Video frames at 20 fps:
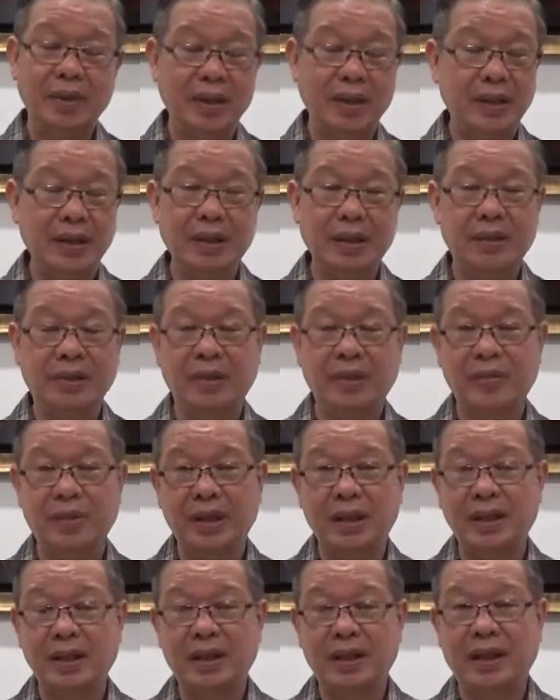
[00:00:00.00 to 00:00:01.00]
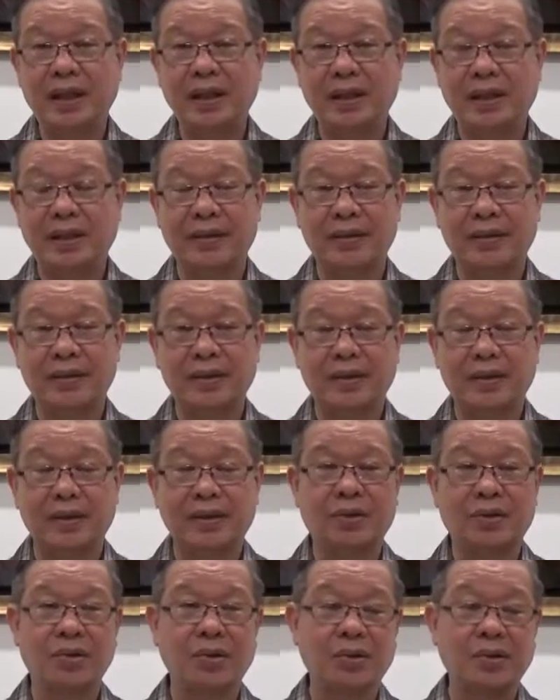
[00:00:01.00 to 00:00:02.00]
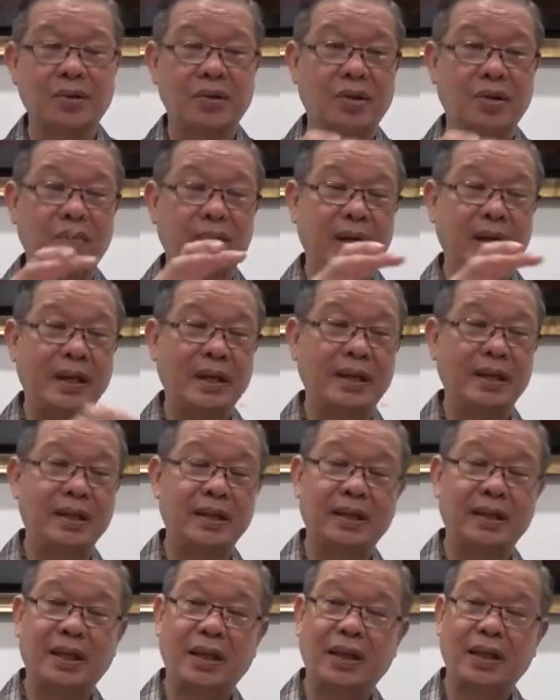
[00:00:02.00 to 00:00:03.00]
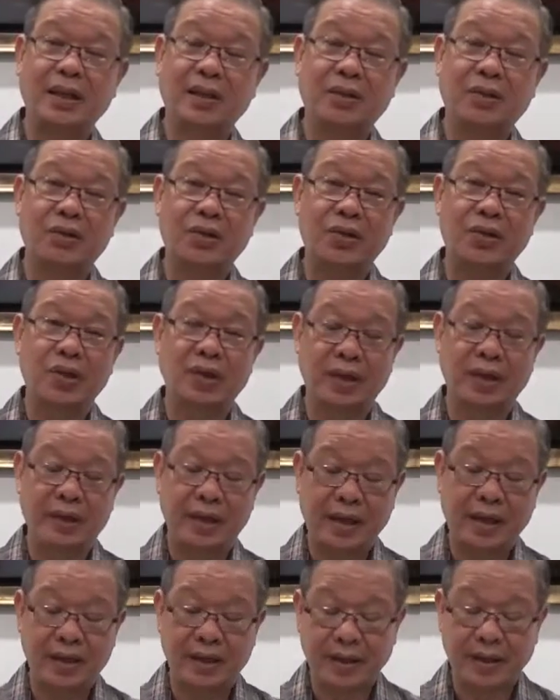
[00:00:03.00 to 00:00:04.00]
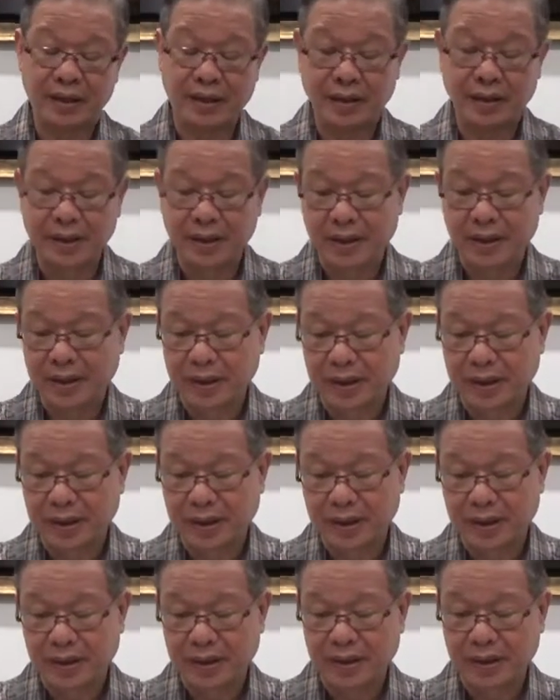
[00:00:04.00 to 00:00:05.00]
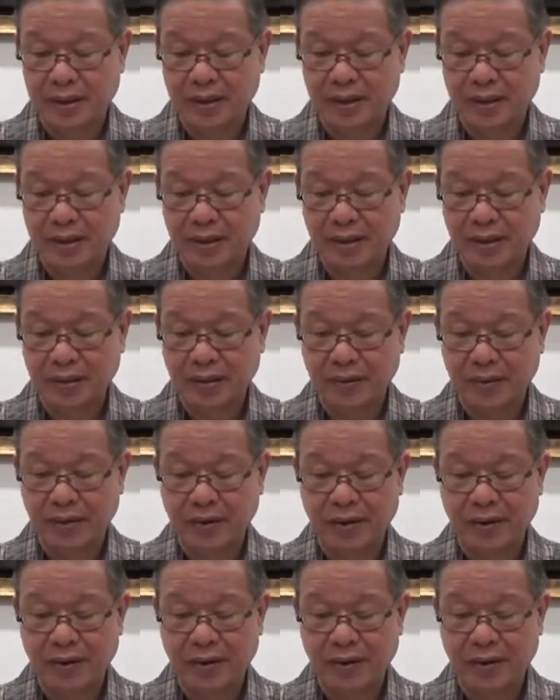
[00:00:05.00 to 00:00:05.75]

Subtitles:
India has got many dialects. You've got Magadhi dialect, Kosala dialect, and so